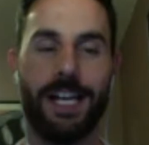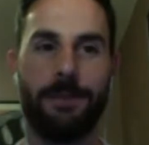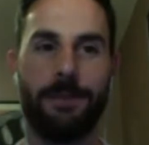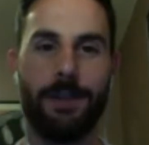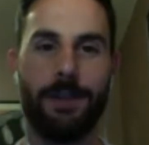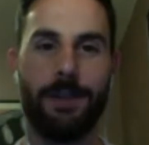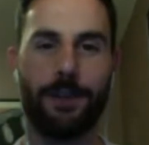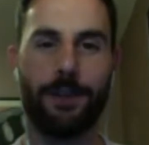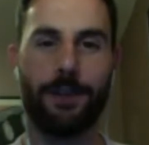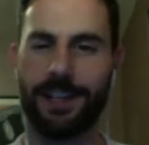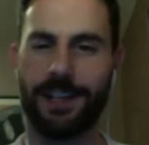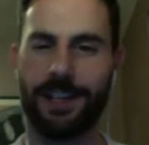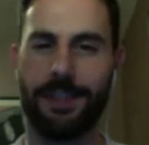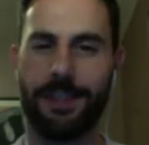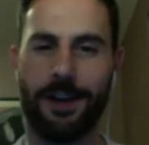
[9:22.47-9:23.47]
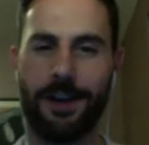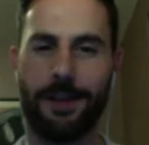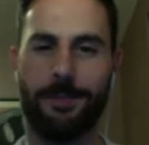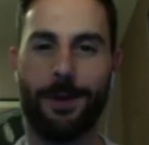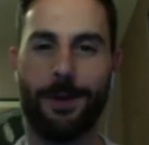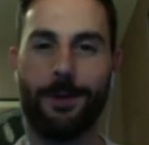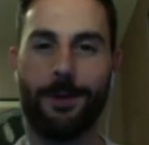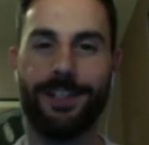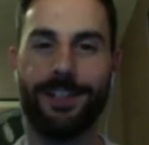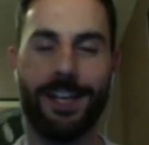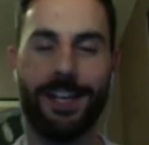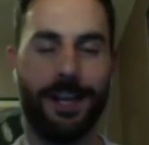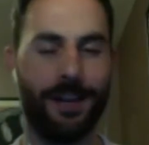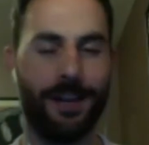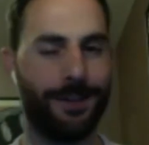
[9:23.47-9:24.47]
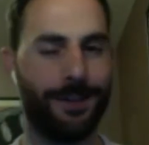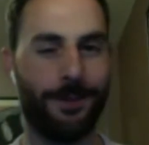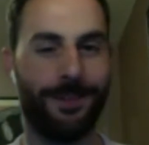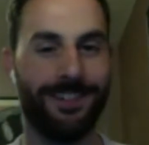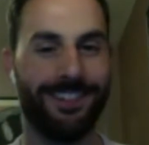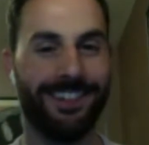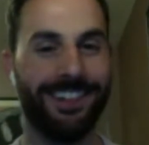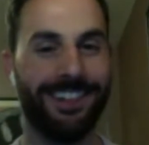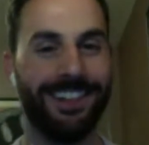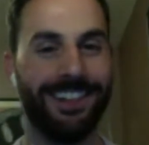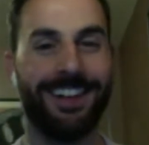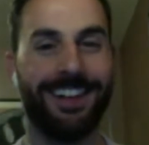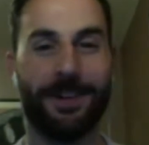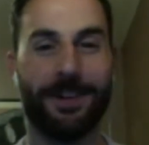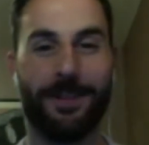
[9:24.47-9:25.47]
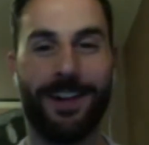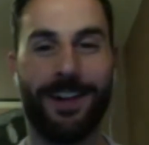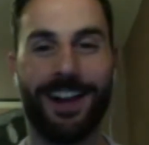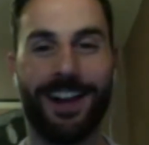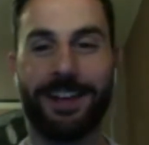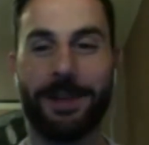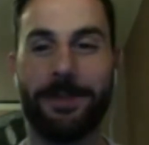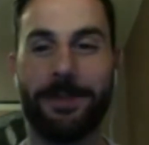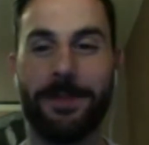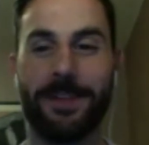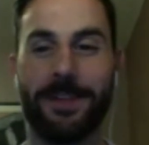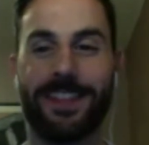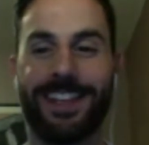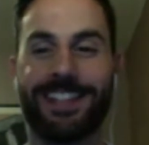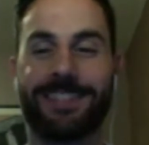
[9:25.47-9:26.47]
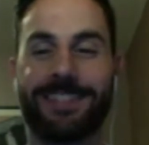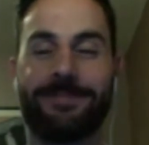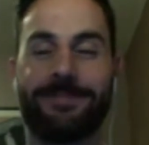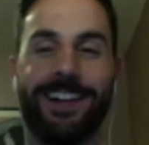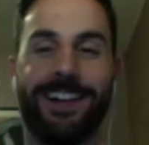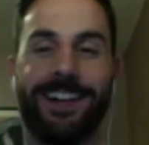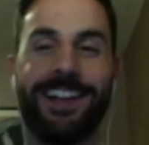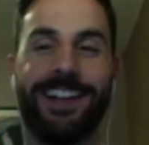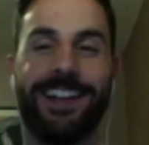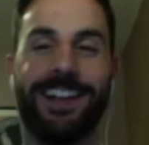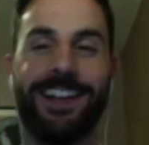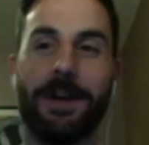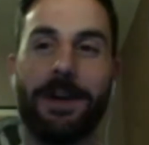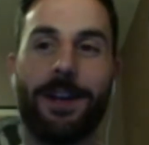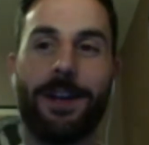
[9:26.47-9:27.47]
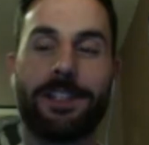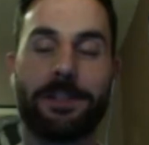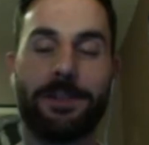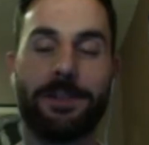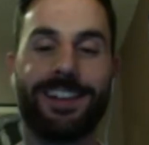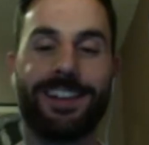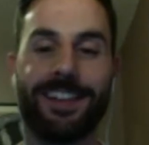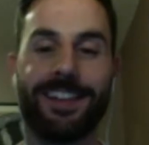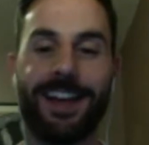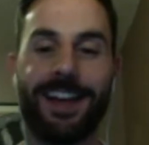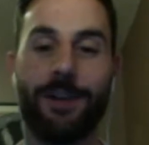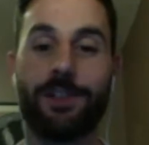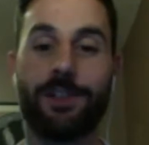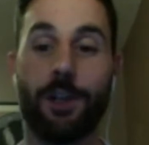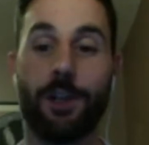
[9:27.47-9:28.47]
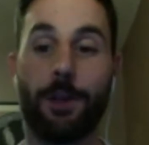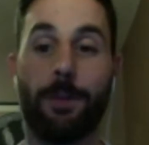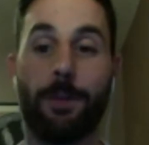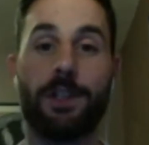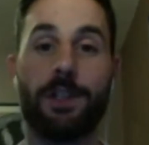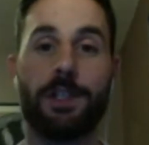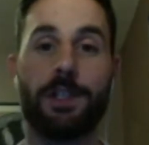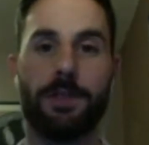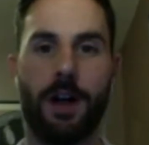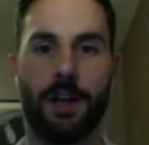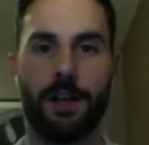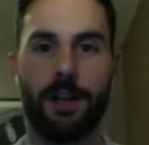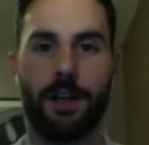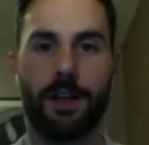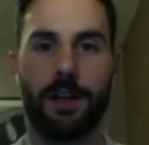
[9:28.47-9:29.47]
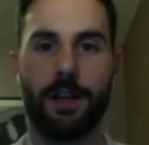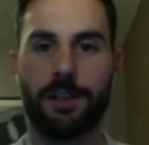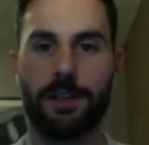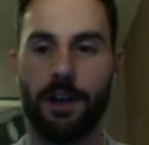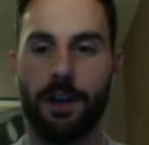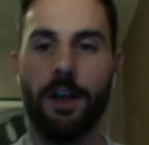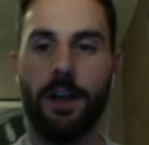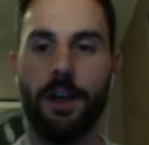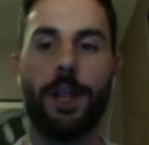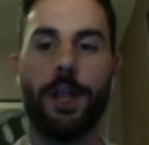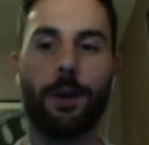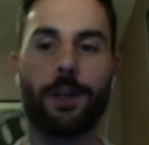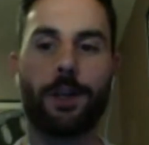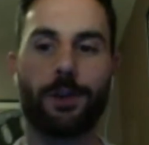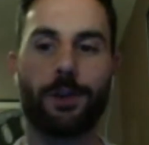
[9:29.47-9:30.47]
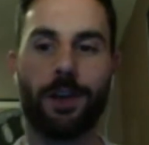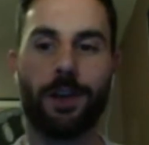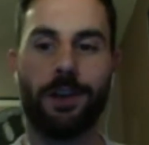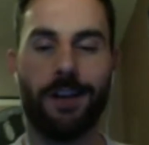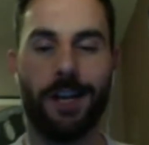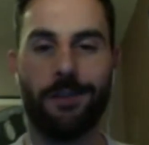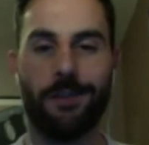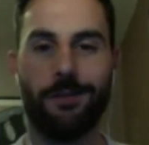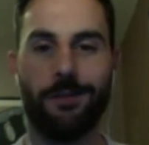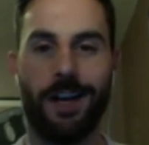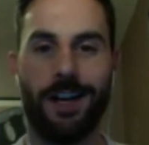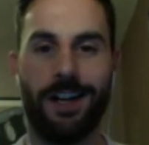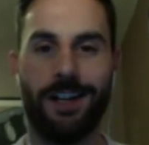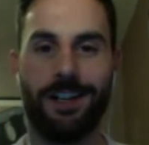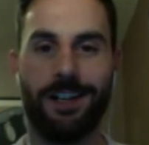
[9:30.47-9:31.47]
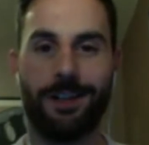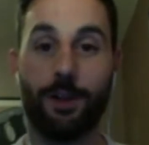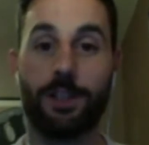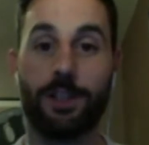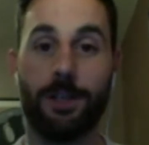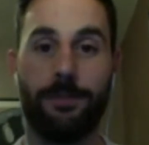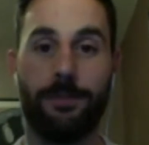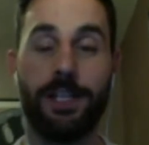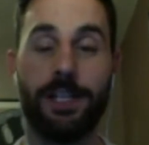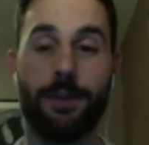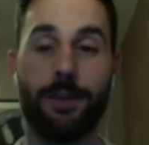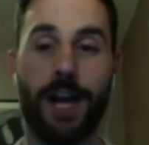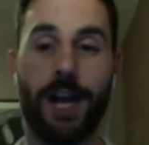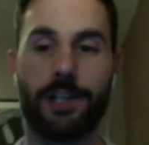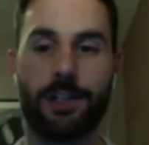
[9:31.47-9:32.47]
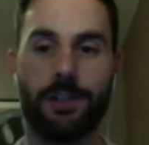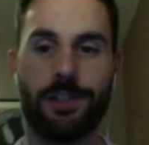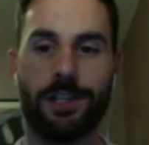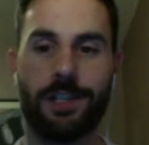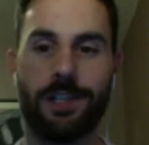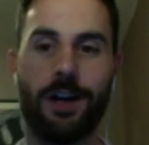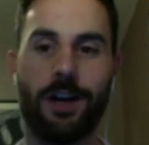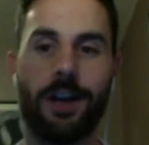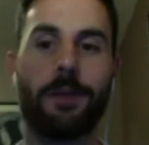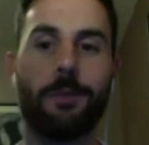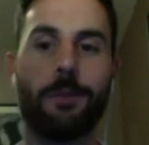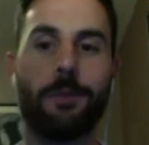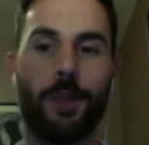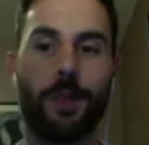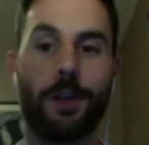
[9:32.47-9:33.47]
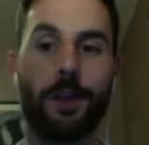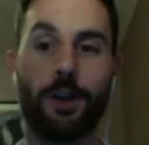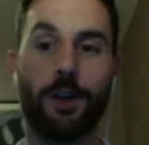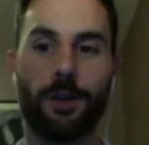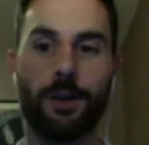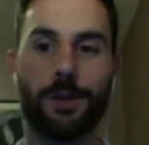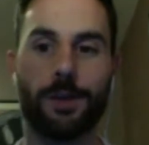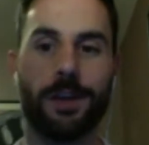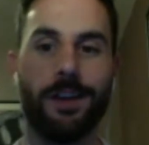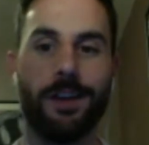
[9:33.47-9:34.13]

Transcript: going to be, the first thing I thought about was, and I don't know why I thought about this, but when Arissa was telling the house, your personal belongings are gone, they were showing a lot of close-up face reactions, and a lot of them were the girls.